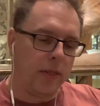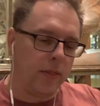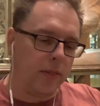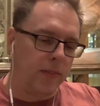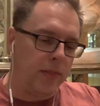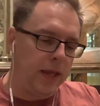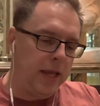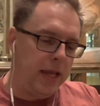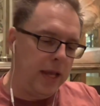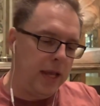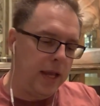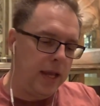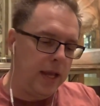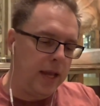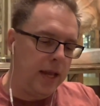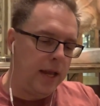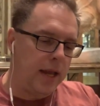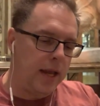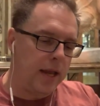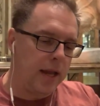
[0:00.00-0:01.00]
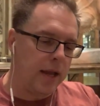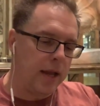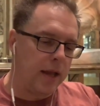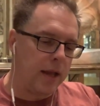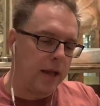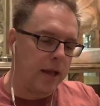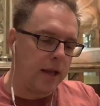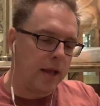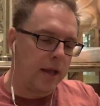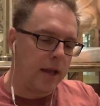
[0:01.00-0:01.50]
The
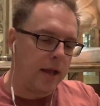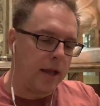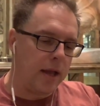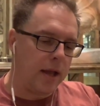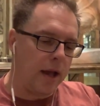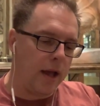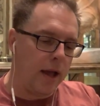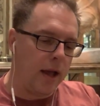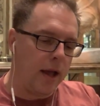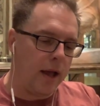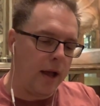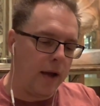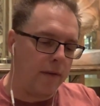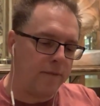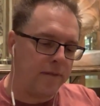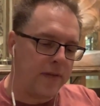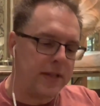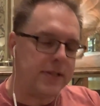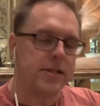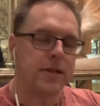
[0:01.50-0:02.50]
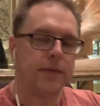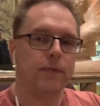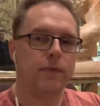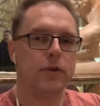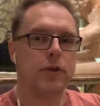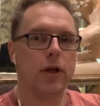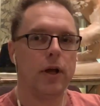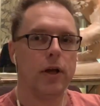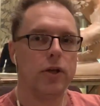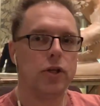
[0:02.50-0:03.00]
offensive
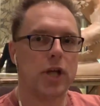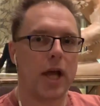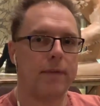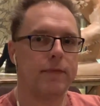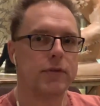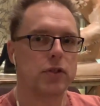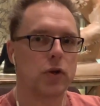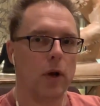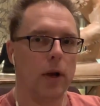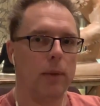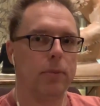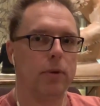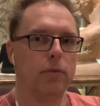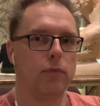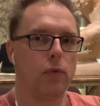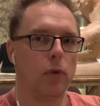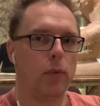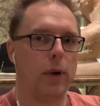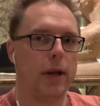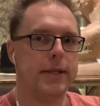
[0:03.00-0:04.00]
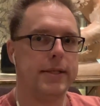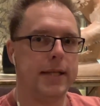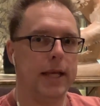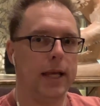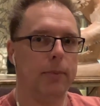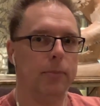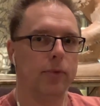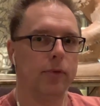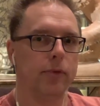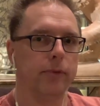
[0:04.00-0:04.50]
JavaScript for red
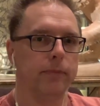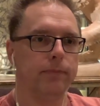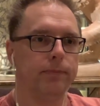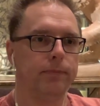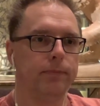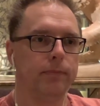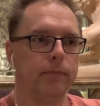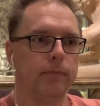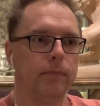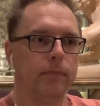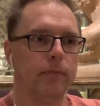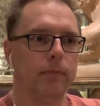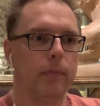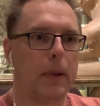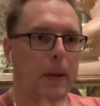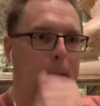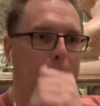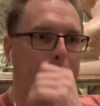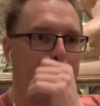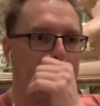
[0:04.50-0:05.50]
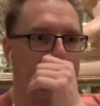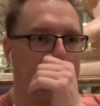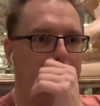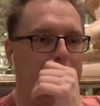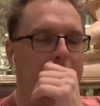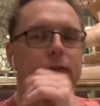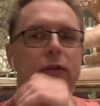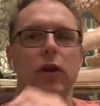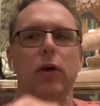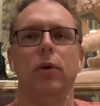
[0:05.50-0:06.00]
teams.
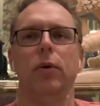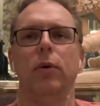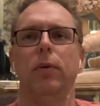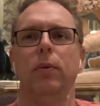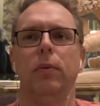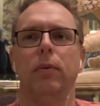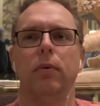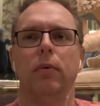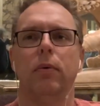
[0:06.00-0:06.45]
If you